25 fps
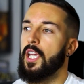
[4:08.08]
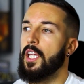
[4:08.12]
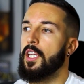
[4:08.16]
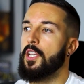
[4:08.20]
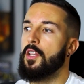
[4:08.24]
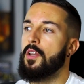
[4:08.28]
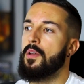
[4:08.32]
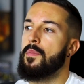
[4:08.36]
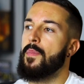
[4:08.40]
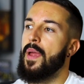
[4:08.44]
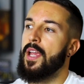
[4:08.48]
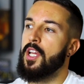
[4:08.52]

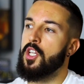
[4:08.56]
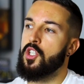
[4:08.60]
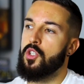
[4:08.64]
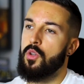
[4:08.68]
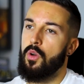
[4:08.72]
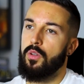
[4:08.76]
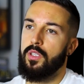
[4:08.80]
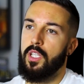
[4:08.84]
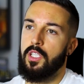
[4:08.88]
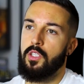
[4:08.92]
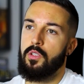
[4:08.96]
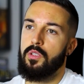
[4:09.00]
you need to make
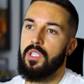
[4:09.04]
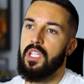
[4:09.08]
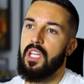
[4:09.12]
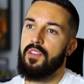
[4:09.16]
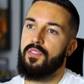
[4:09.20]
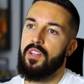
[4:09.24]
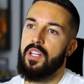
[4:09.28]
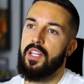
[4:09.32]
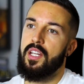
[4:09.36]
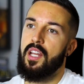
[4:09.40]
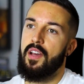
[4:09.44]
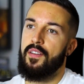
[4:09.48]
sure that you
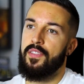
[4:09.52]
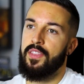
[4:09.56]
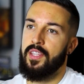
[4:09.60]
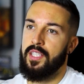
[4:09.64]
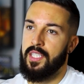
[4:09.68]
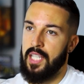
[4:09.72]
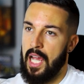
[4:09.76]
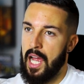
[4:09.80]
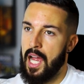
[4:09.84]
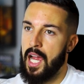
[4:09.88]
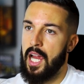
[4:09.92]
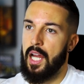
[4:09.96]
give it enough
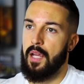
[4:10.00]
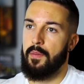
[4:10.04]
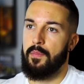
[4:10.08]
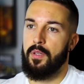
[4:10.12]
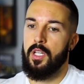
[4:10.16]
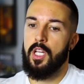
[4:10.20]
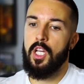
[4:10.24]
time.